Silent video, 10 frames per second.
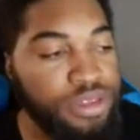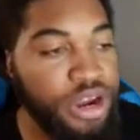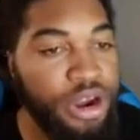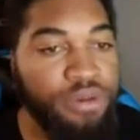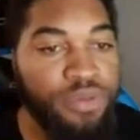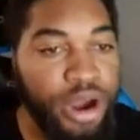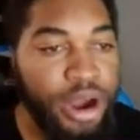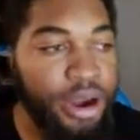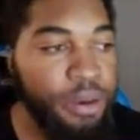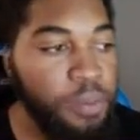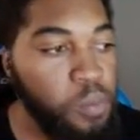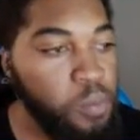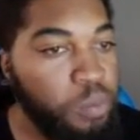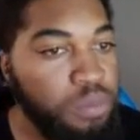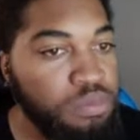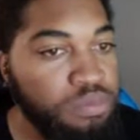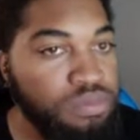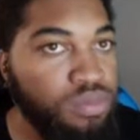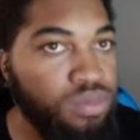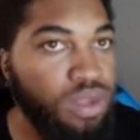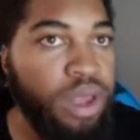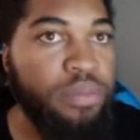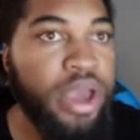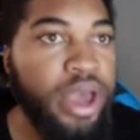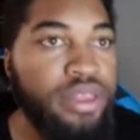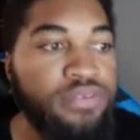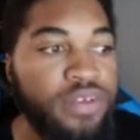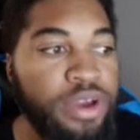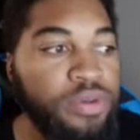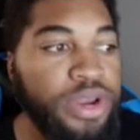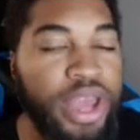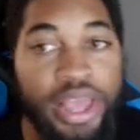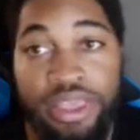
tear and rare. I might have to find one at